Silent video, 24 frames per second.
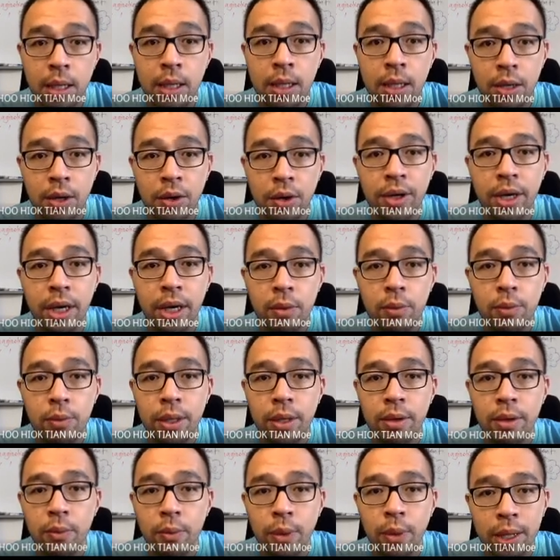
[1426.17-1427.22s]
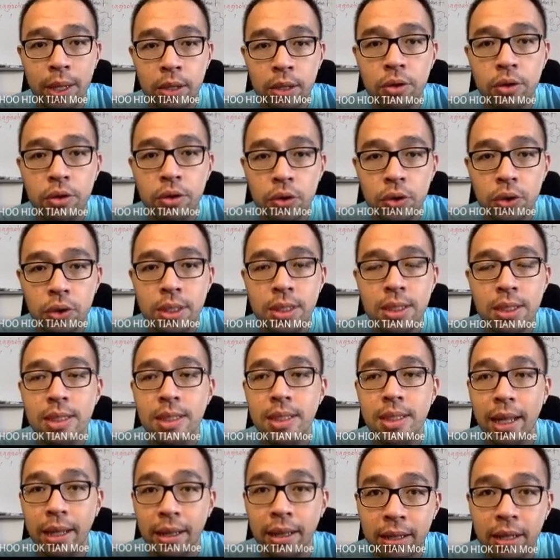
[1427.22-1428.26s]
Okay, we want to use
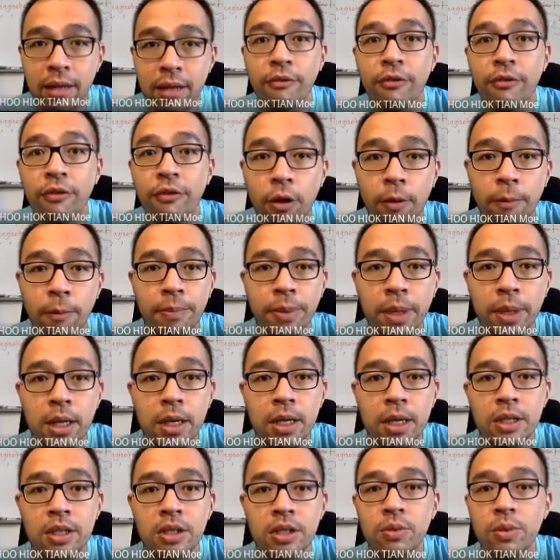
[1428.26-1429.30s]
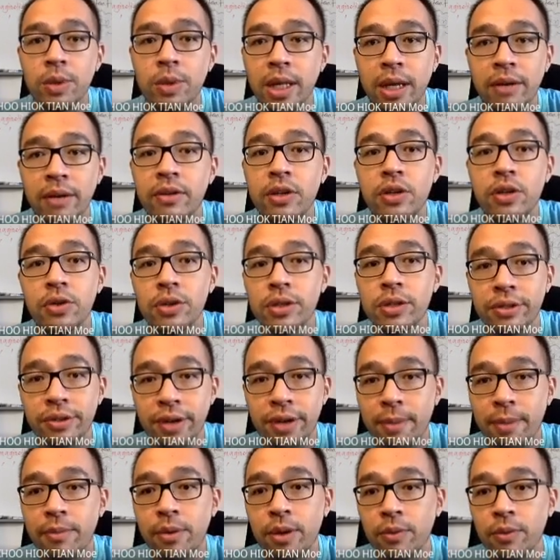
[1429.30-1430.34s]
standard form. So we never use
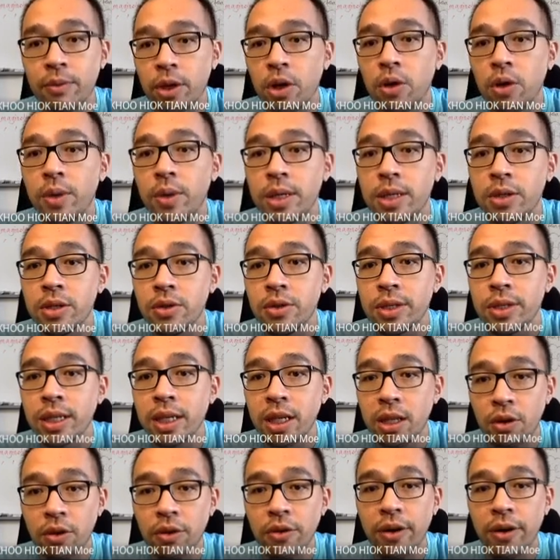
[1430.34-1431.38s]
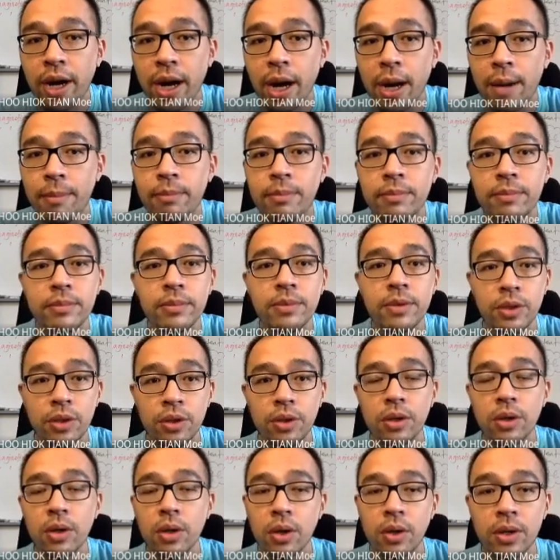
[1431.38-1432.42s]
gram one. We always use kilogram,
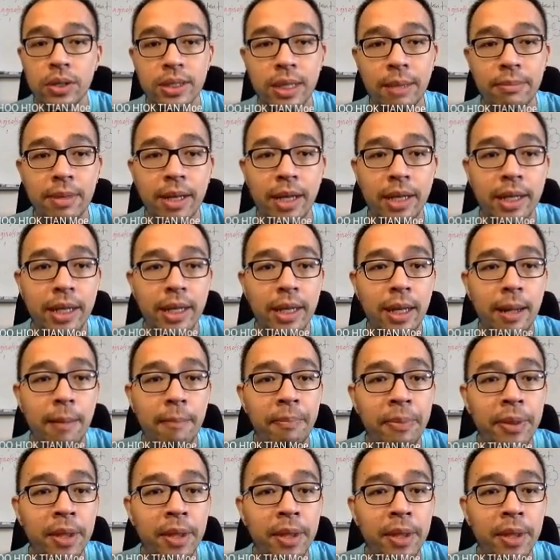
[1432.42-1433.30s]
or something like that.